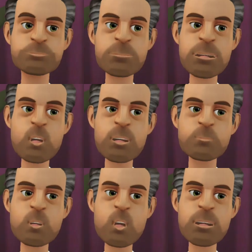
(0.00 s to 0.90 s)
You know,
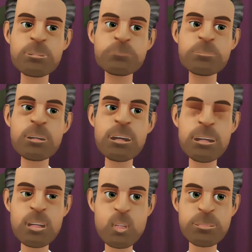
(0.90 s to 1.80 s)
about
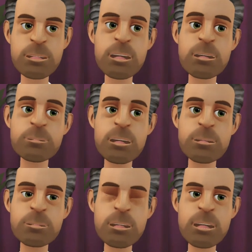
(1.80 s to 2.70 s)
600 years
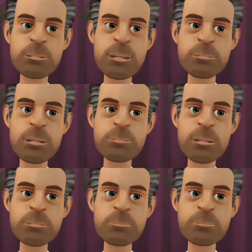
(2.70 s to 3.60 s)
ago,
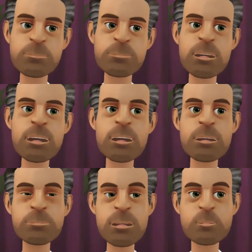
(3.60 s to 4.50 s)
white
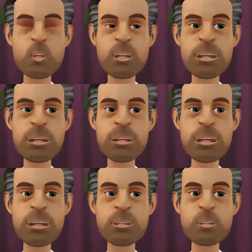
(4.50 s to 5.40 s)
supremacy wasn't really
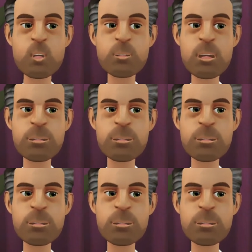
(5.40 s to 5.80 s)
a thing.